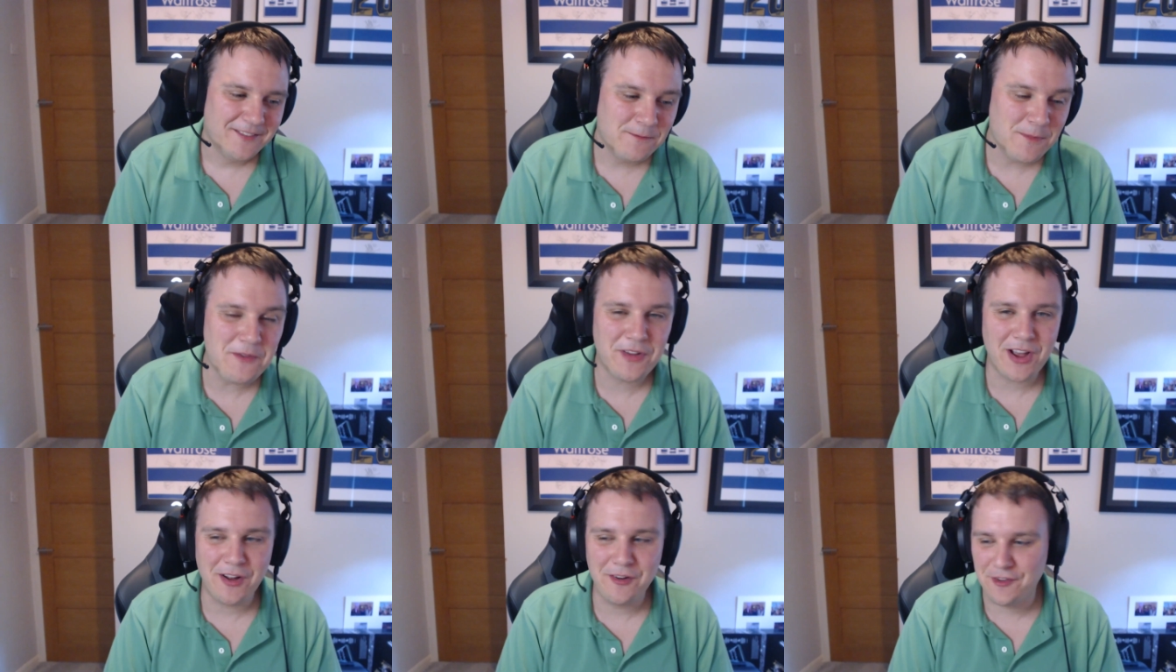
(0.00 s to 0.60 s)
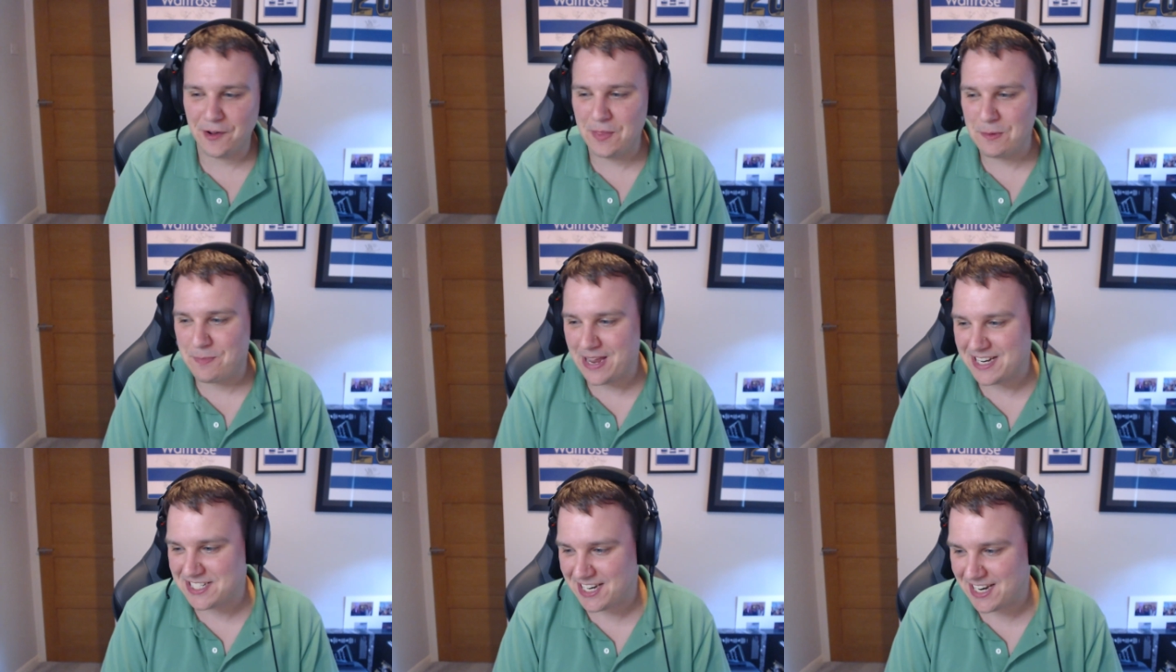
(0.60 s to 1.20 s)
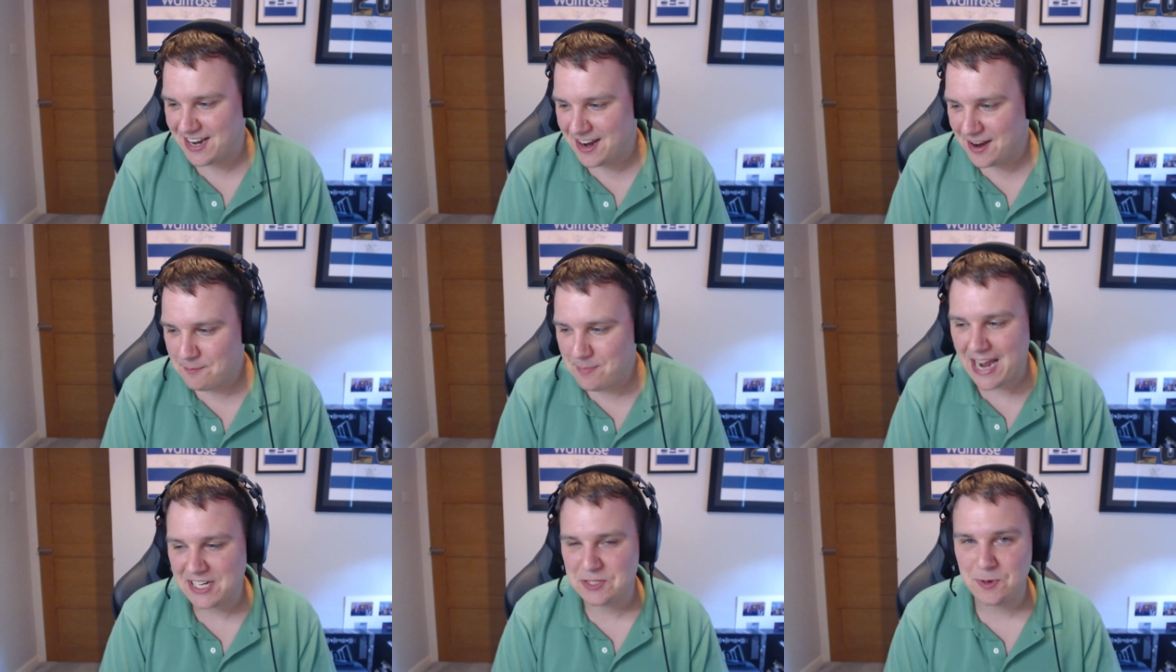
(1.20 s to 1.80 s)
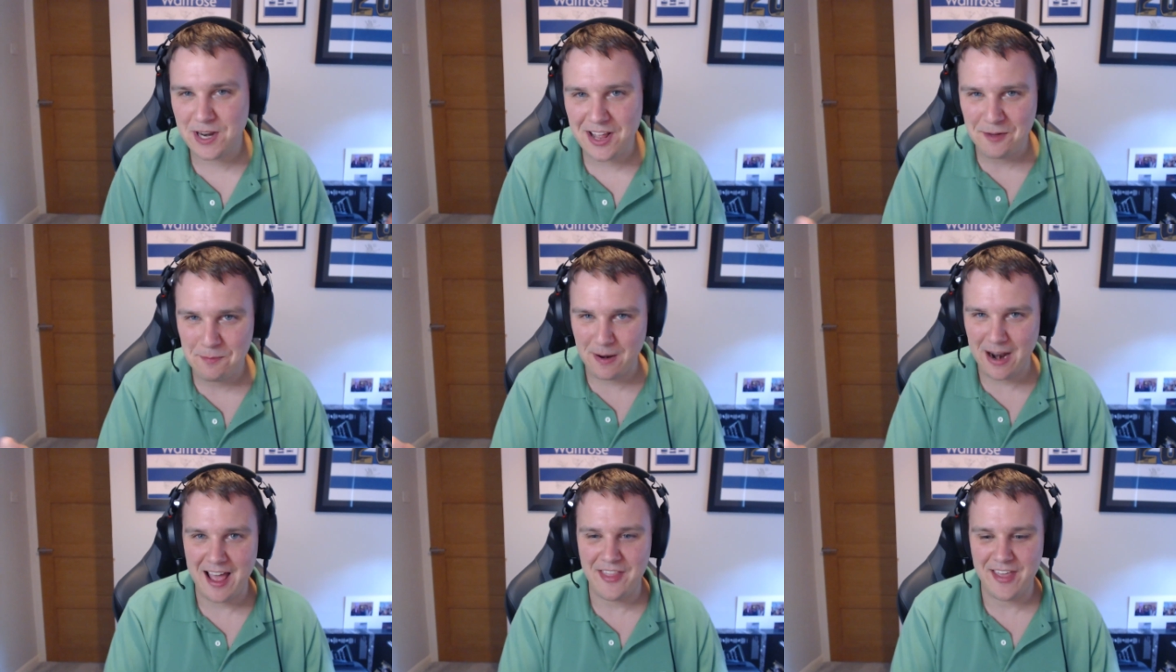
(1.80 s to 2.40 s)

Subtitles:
moving on from the pigeon, back to another player